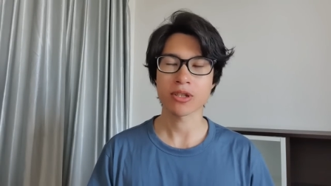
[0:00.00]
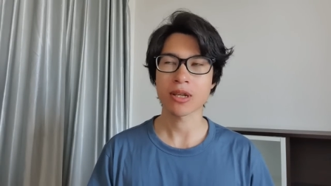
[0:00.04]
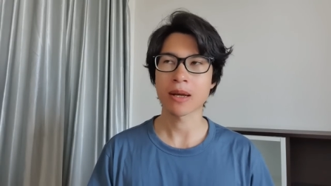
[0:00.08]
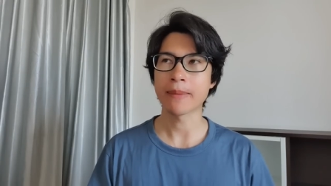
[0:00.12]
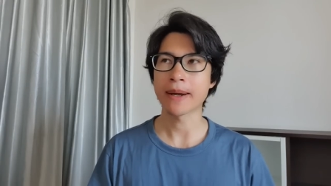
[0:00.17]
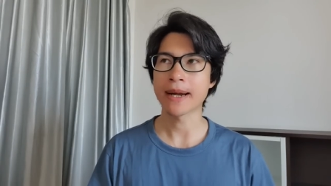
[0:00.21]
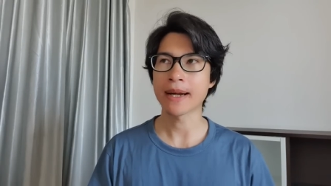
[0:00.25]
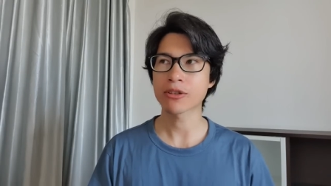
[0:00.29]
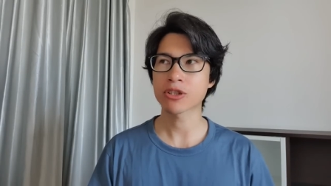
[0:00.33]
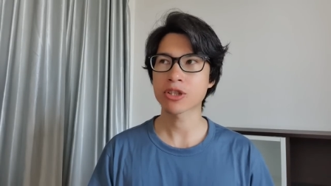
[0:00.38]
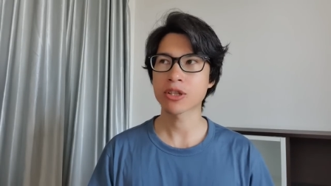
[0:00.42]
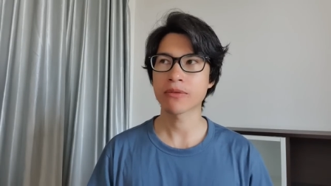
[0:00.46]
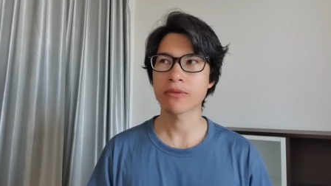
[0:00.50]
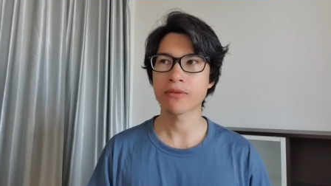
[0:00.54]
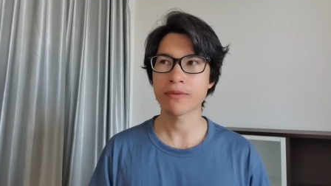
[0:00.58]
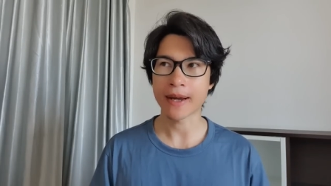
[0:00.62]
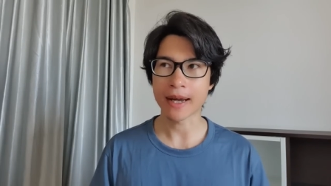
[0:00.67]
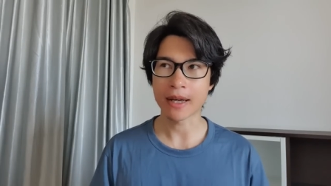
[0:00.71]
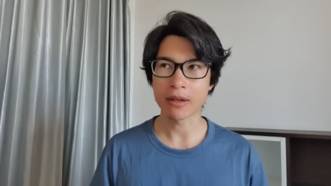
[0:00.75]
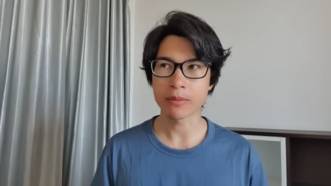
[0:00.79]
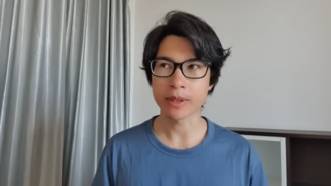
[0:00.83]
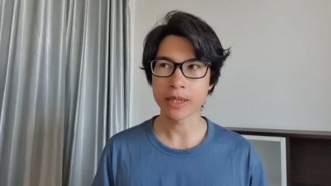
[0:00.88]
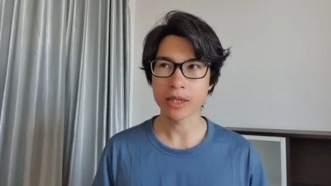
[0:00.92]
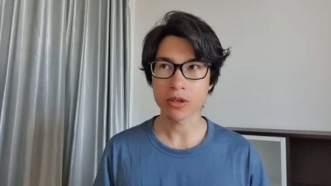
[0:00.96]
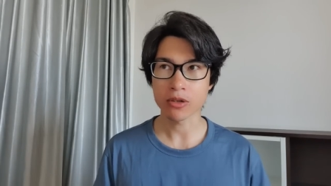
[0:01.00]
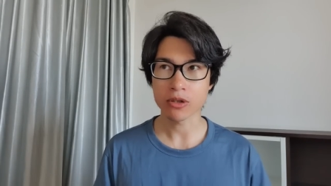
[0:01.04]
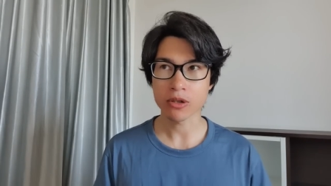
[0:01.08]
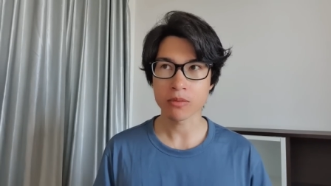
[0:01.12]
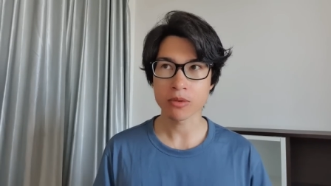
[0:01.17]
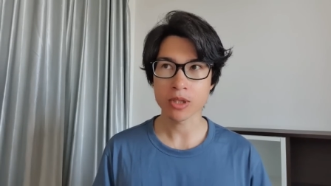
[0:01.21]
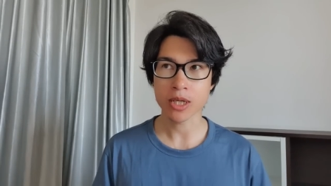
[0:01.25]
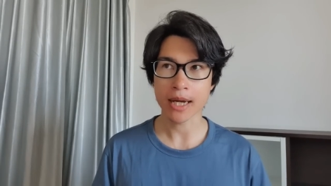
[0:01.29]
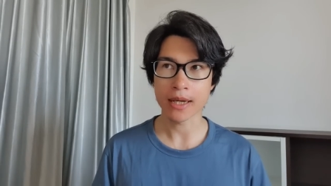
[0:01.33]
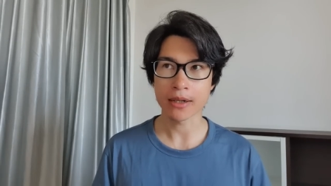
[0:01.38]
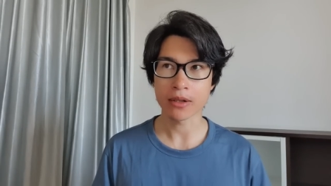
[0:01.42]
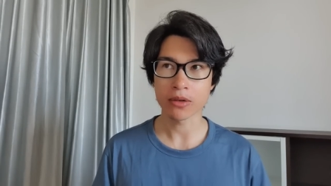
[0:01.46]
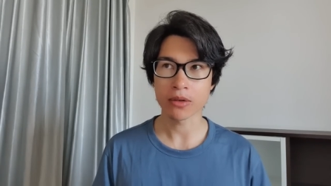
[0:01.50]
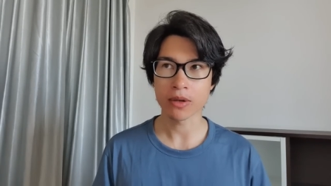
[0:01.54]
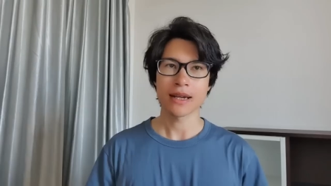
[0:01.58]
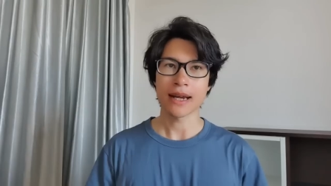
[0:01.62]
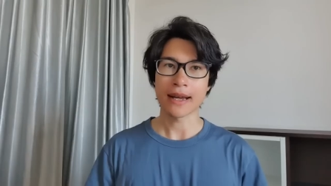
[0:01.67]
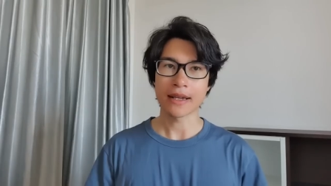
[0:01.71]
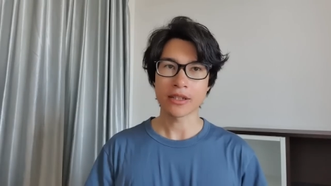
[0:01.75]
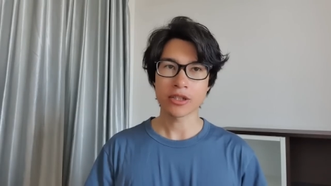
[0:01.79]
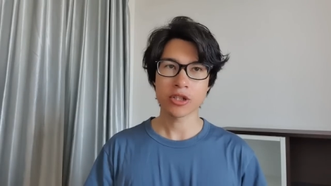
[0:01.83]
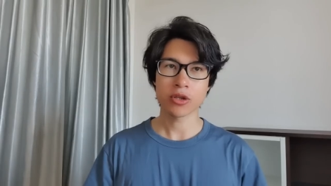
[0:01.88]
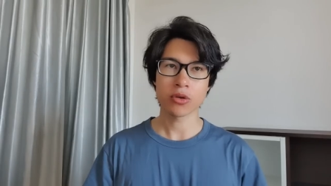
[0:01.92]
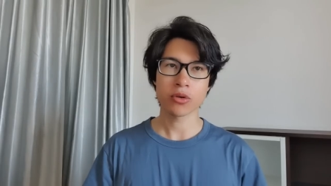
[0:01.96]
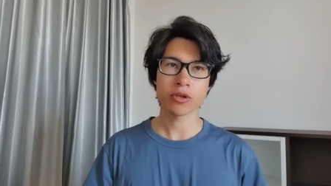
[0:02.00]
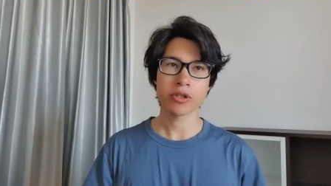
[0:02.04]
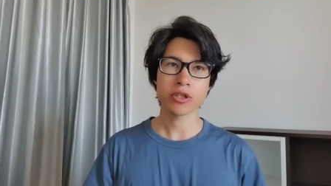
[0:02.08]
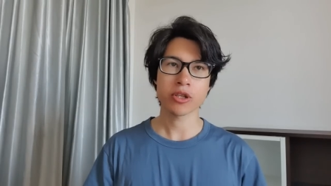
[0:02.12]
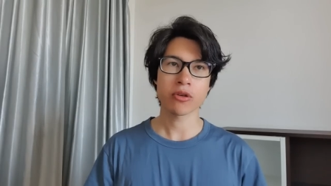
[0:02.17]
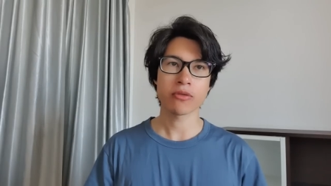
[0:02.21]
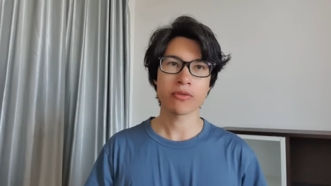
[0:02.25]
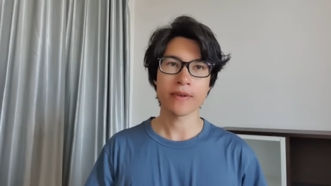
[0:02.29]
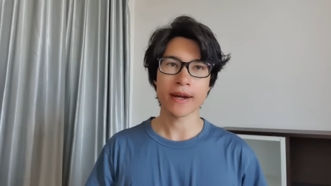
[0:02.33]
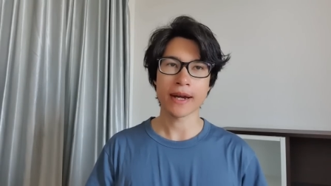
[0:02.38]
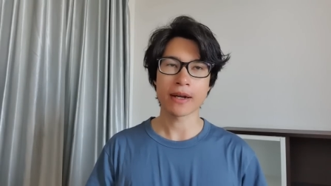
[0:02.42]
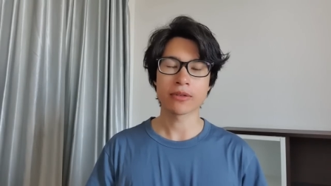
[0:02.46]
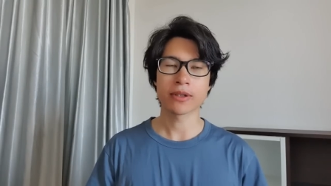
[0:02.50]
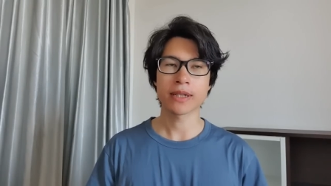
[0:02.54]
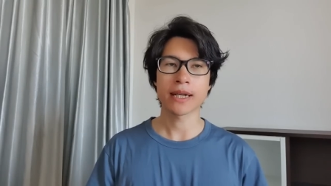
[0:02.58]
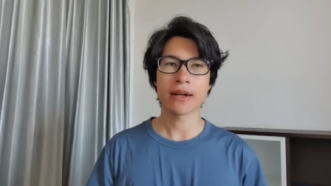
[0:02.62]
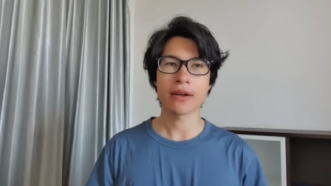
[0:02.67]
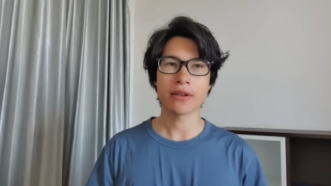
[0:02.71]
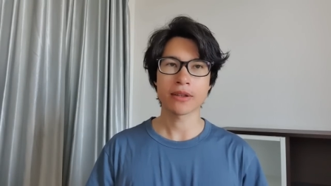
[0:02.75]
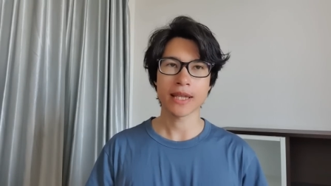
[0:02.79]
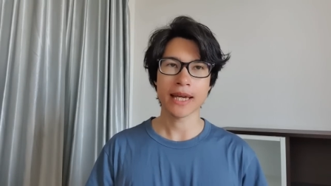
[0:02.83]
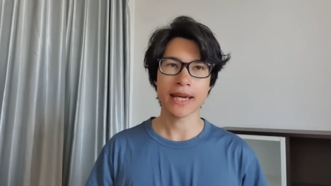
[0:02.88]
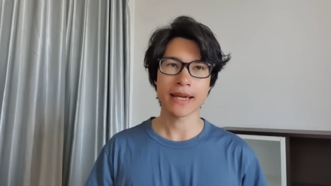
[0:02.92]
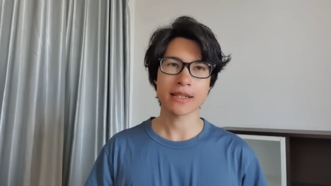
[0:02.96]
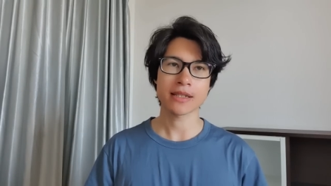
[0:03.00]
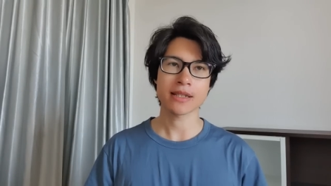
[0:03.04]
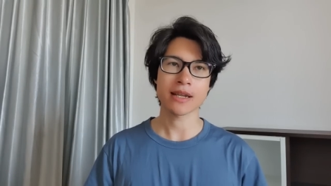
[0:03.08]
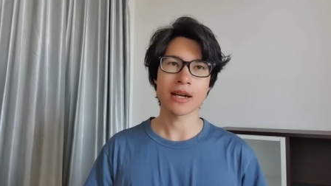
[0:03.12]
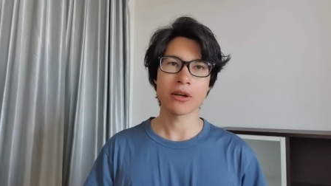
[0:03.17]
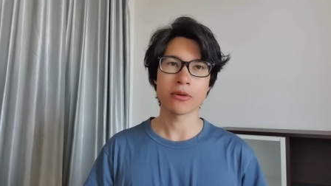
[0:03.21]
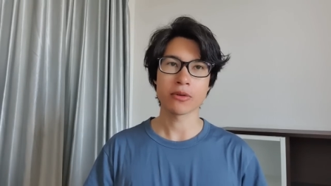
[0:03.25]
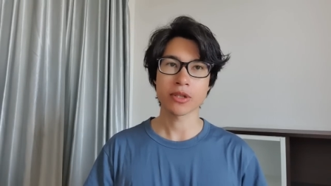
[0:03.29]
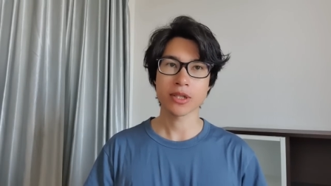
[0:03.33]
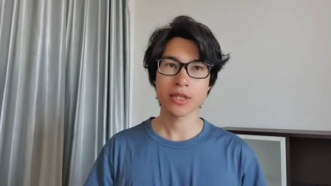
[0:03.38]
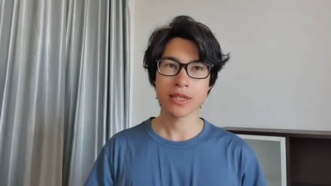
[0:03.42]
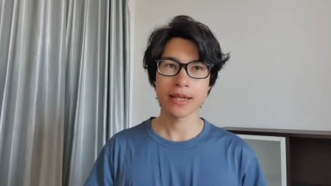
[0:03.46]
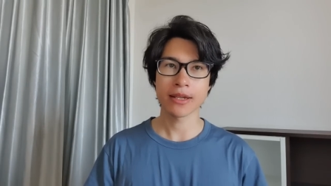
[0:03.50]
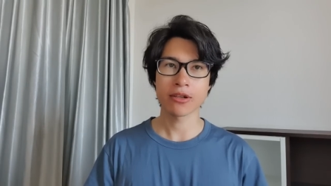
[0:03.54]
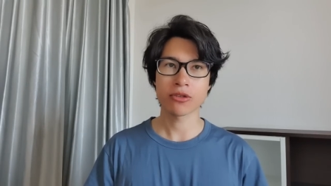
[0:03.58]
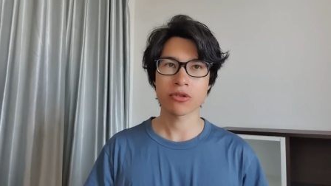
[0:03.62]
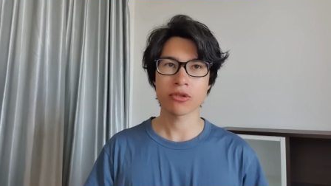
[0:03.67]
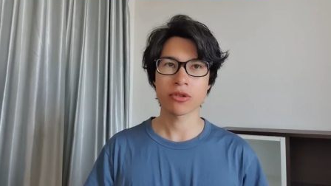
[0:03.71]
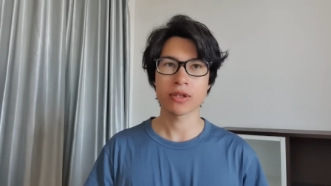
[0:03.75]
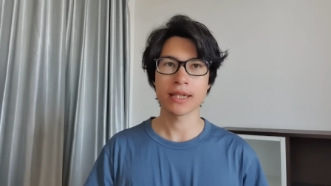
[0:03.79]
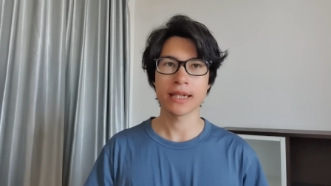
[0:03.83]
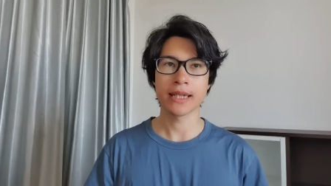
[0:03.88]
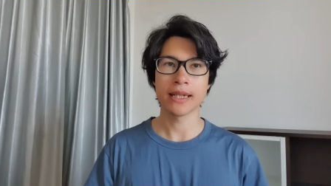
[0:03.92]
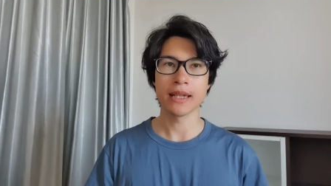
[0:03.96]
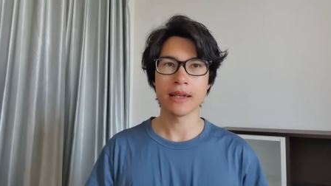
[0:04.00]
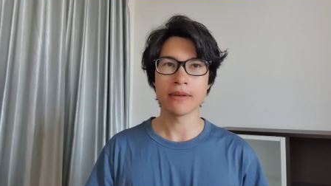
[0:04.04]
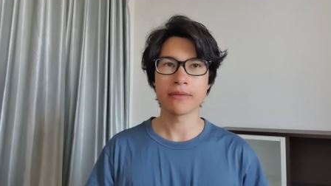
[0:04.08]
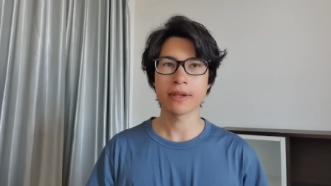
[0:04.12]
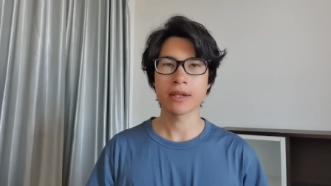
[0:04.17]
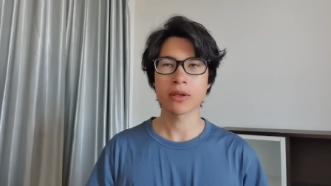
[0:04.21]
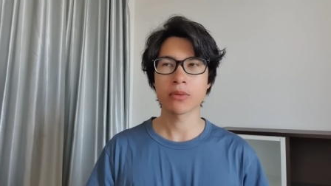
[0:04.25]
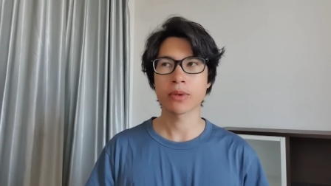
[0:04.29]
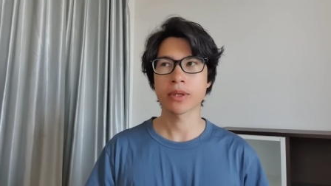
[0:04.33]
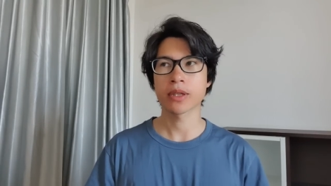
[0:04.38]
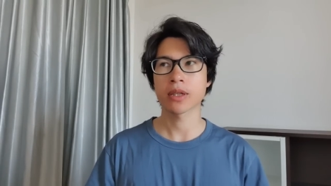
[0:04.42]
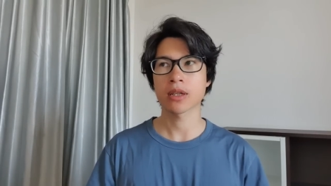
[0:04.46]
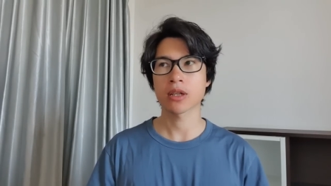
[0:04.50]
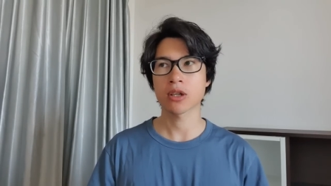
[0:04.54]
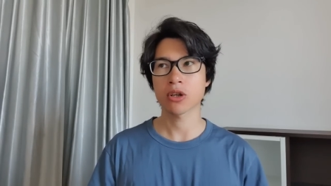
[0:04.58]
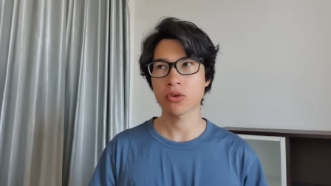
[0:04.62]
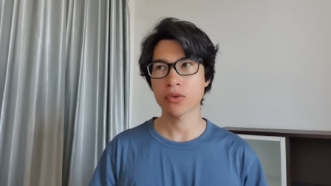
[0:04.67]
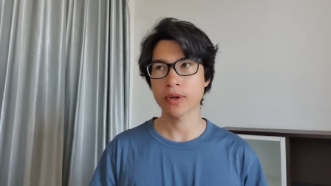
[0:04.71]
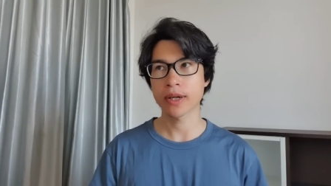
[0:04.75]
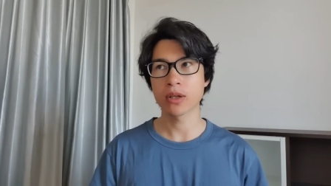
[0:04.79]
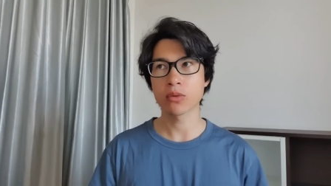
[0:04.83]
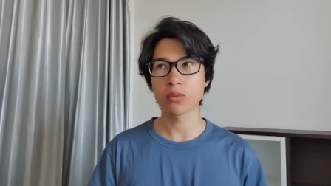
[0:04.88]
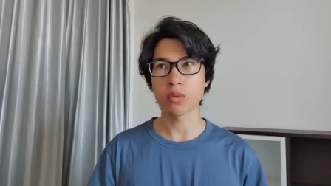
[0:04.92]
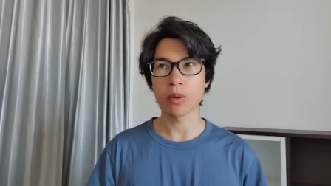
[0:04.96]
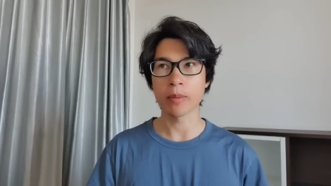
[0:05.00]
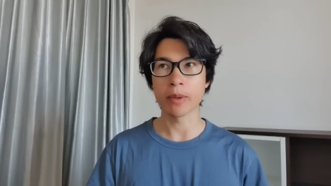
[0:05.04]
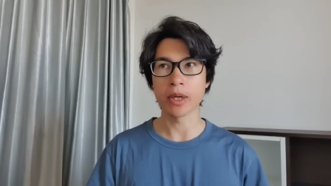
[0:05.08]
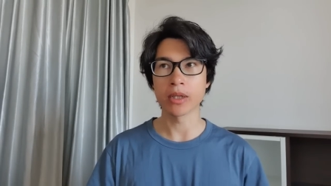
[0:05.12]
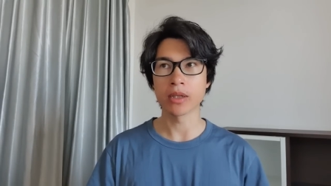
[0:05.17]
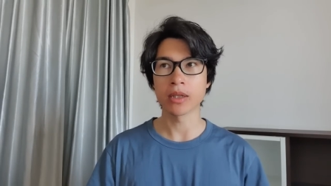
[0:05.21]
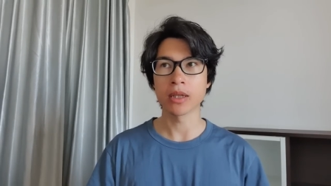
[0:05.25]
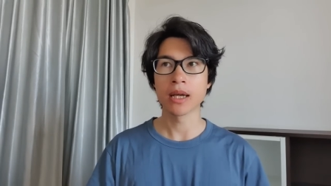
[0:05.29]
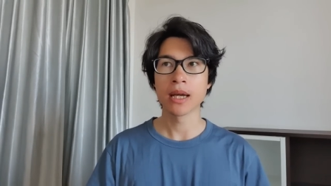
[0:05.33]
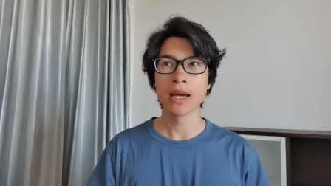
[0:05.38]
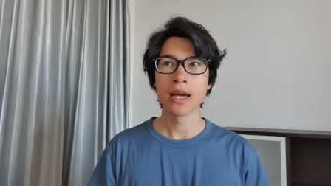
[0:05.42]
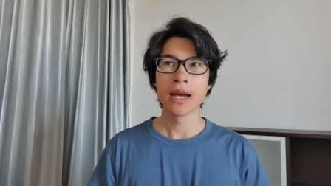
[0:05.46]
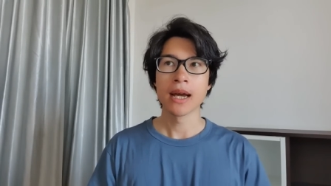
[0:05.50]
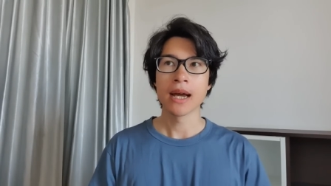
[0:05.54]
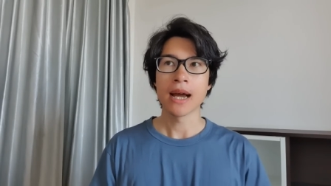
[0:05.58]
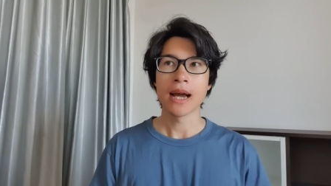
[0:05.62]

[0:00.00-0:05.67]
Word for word: Somehow she found my YouTube channel and she also found out that I was secretly living with a Korean woman.